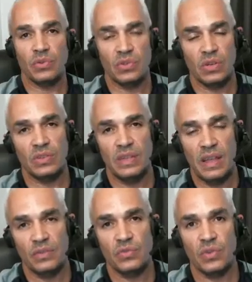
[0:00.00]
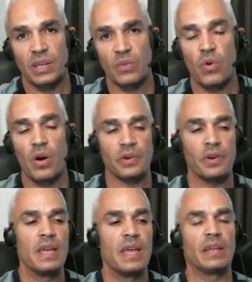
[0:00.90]
just never drinking water,
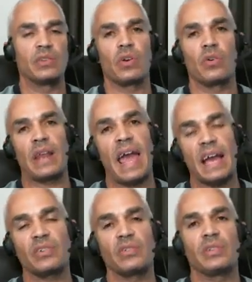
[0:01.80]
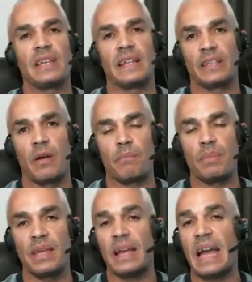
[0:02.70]
and so it actually ended up
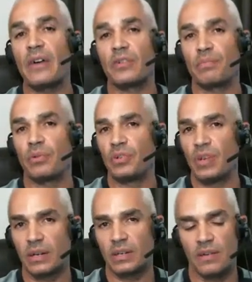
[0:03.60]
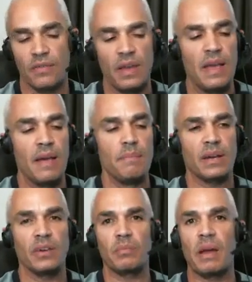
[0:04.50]
being counterproductive
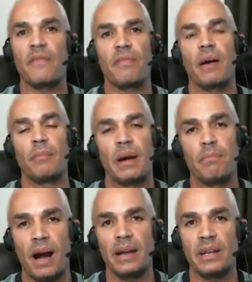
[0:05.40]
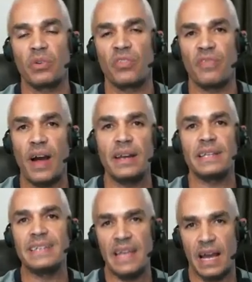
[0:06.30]
because my body was
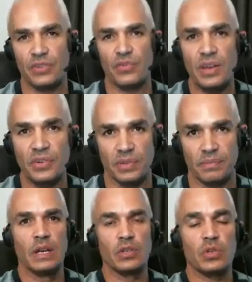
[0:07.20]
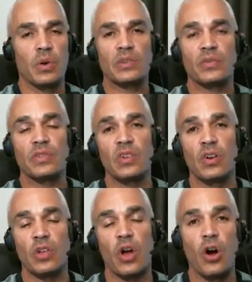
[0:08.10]
fighting dehydration. So as a
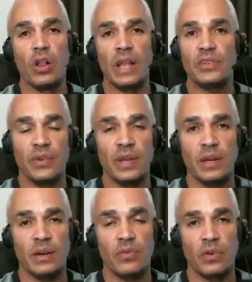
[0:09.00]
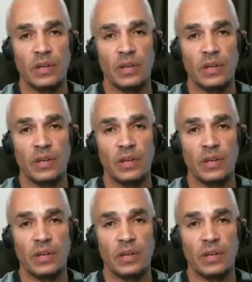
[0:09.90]
result, all I drink for an